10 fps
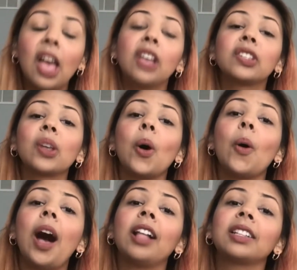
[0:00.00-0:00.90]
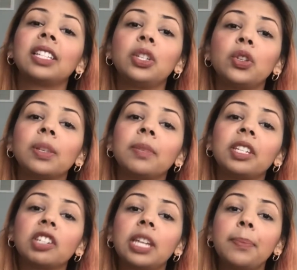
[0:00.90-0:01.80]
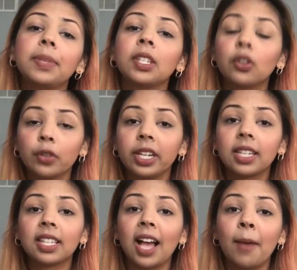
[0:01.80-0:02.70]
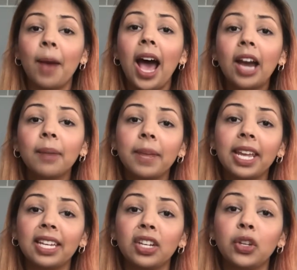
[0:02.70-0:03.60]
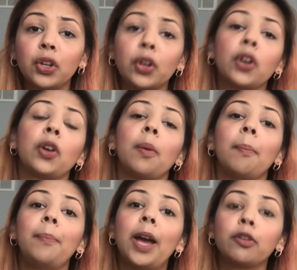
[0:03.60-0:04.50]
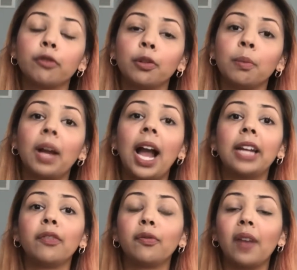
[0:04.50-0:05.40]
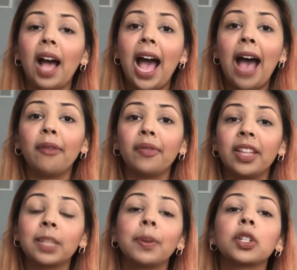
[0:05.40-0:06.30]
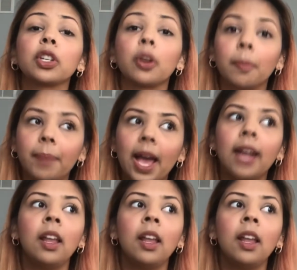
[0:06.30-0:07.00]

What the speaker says: So I'll teach you some tips and tricks how to make your bedroom kind of have, especially your bed,